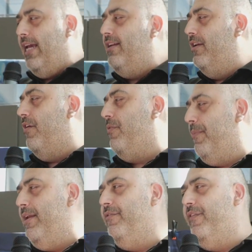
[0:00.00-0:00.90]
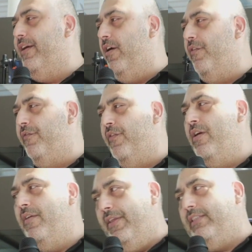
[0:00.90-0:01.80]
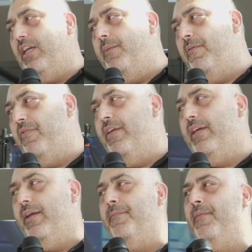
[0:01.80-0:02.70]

another benefit of this type of thinking.